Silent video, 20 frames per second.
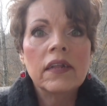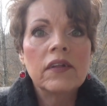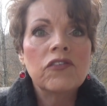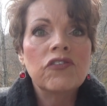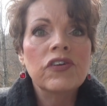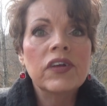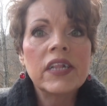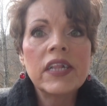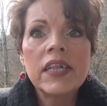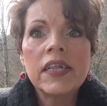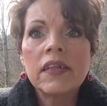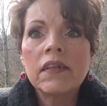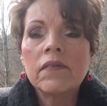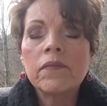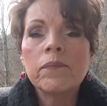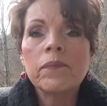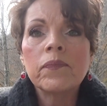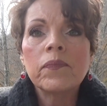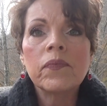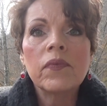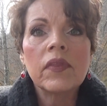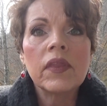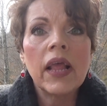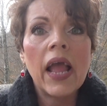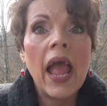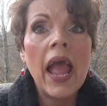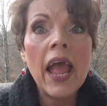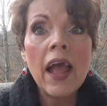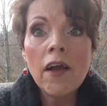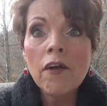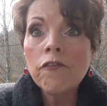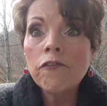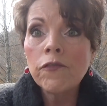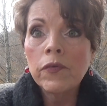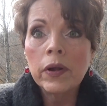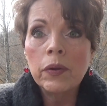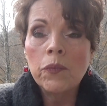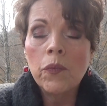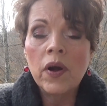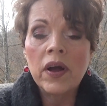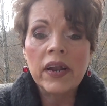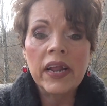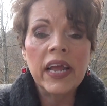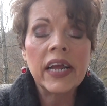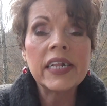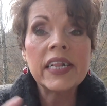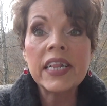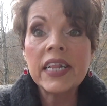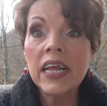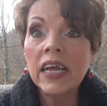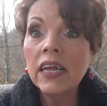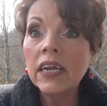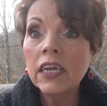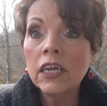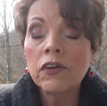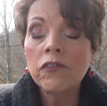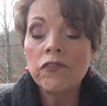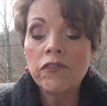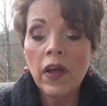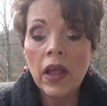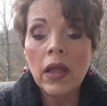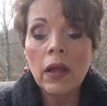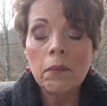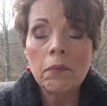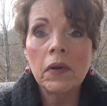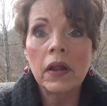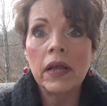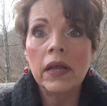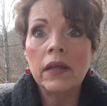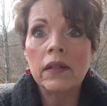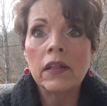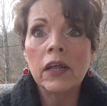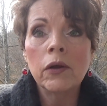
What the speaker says: just everyone, extended family.